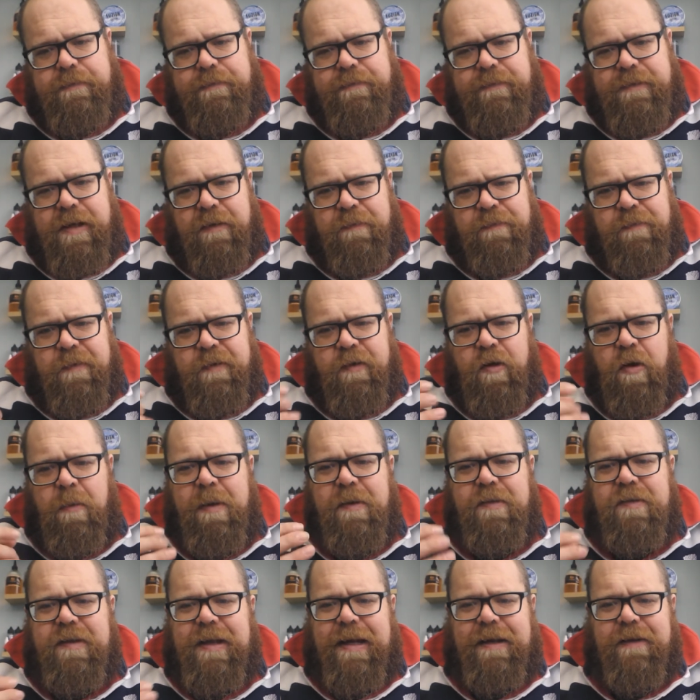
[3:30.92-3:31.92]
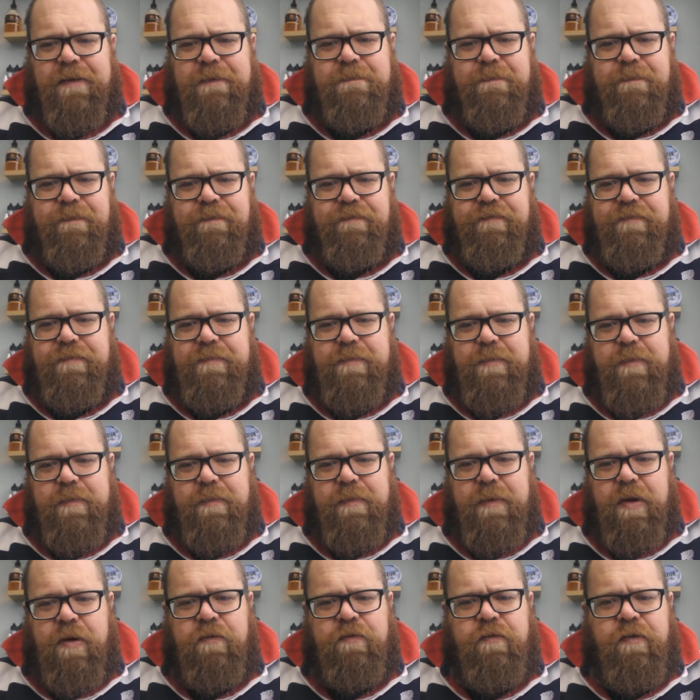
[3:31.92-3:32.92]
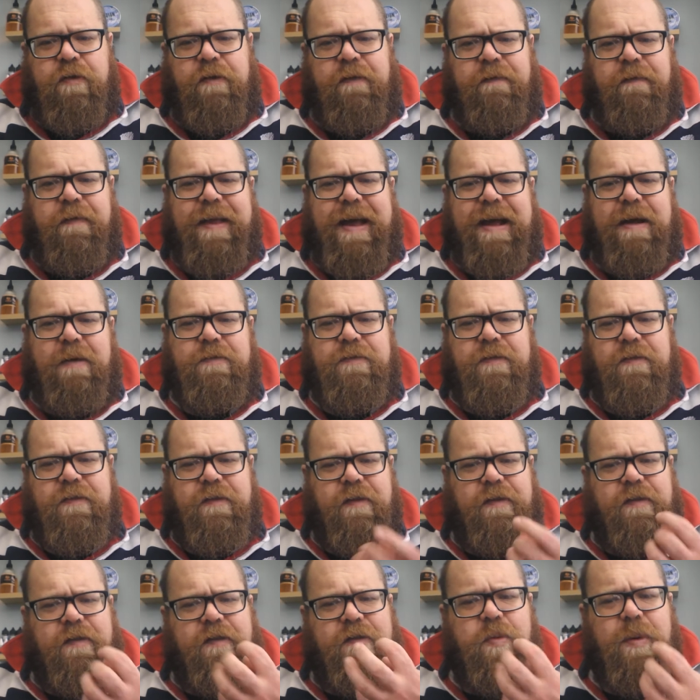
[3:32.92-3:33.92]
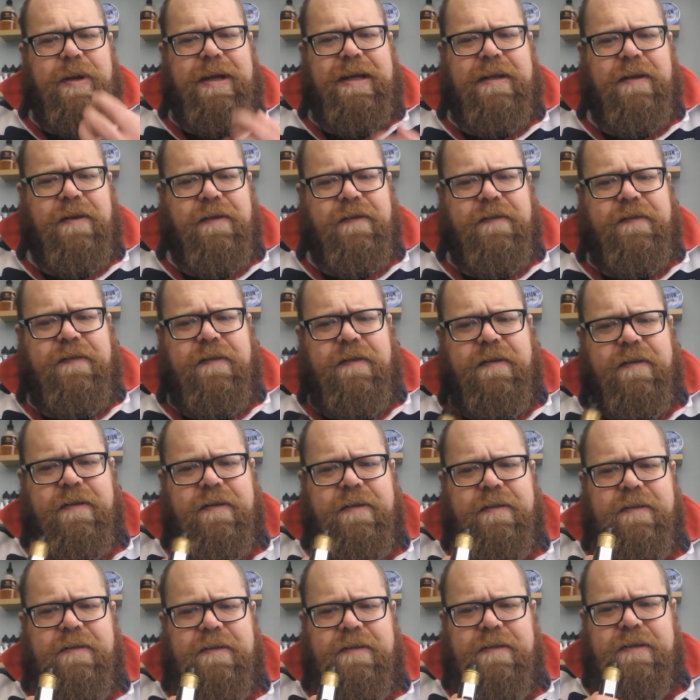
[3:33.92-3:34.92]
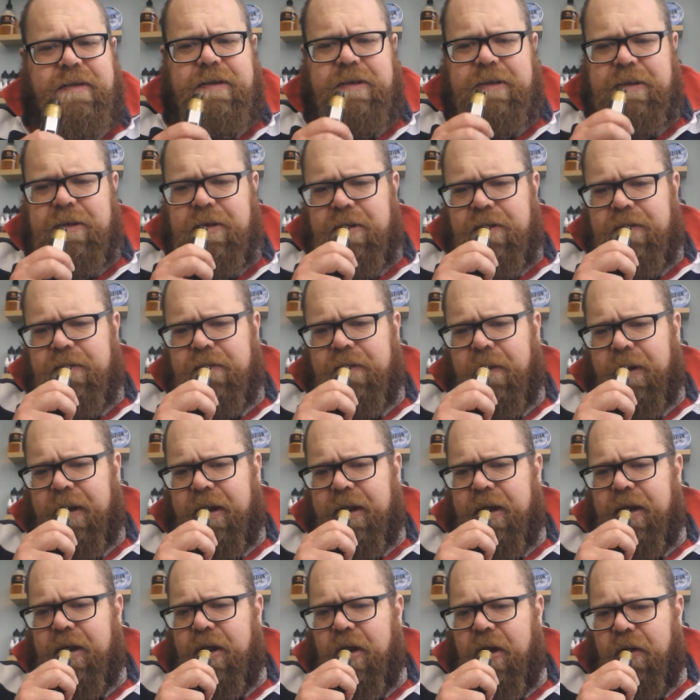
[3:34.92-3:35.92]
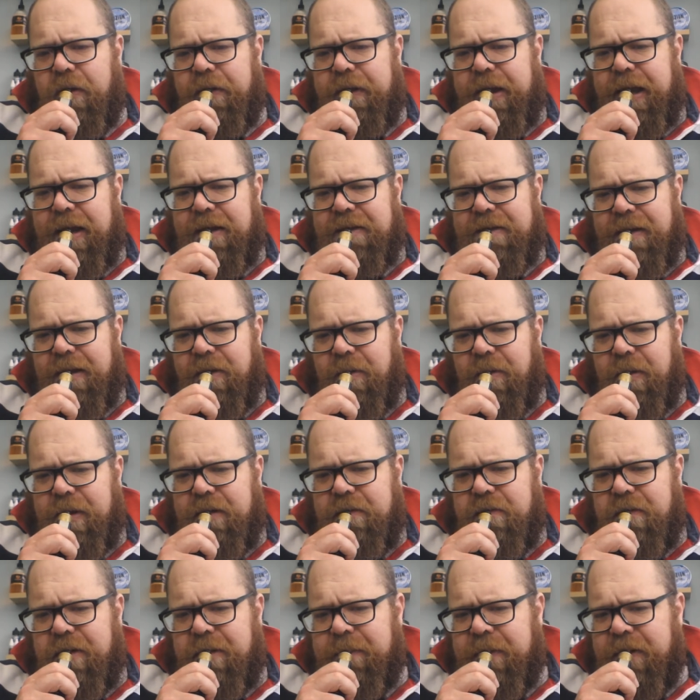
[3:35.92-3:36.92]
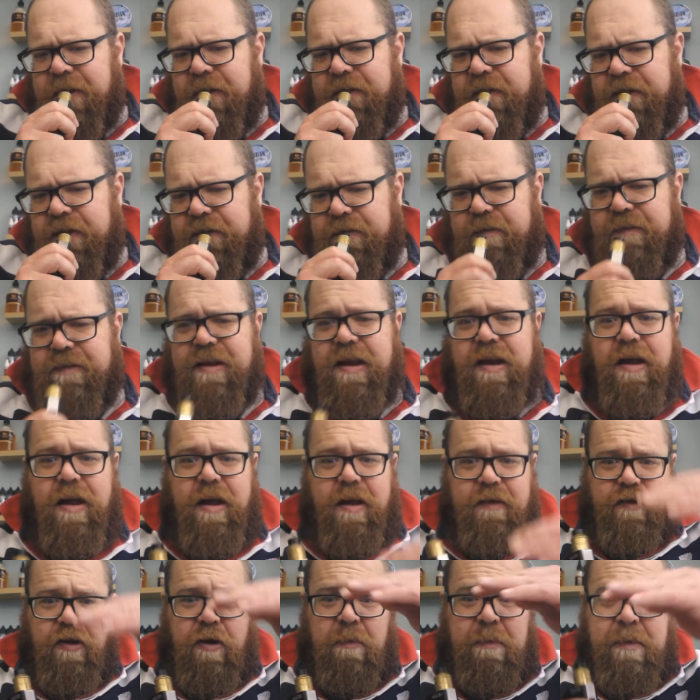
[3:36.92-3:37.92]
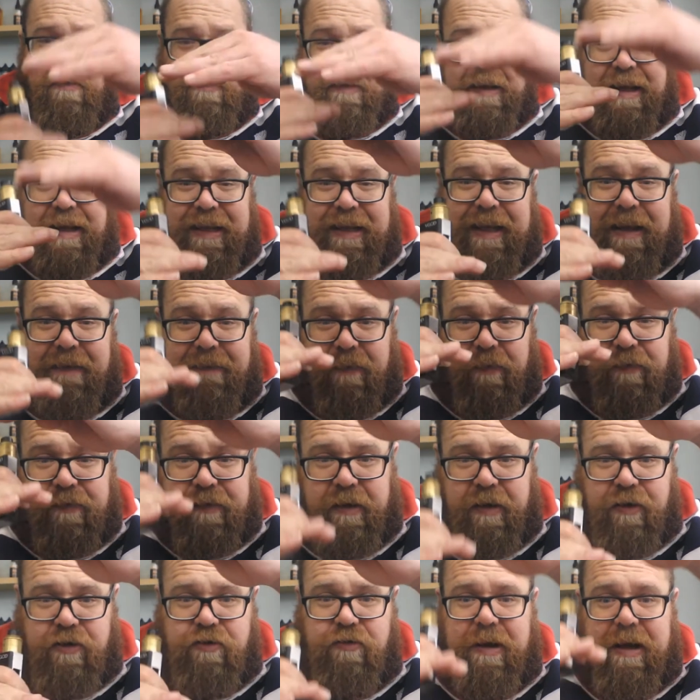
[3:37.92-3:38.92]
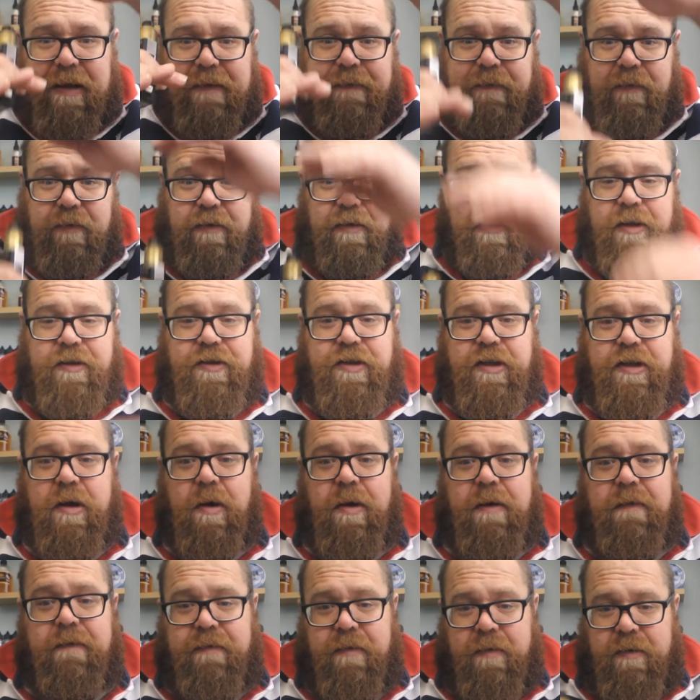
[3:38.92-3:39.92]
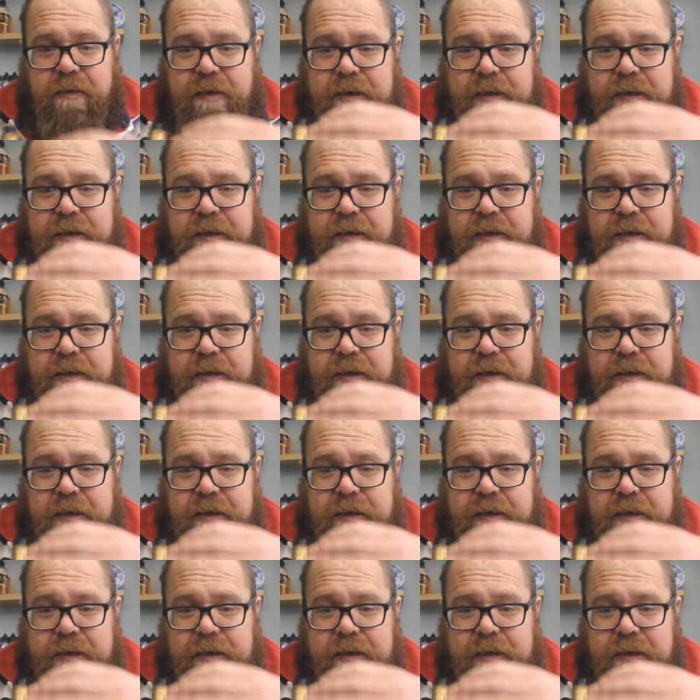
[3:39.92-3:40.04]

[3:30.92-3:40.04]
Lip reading: It's almost like there's hundreds and thousands of sweetness to it on the exhale with the creaminess. It's almost like the levels of the trifle as you're going through.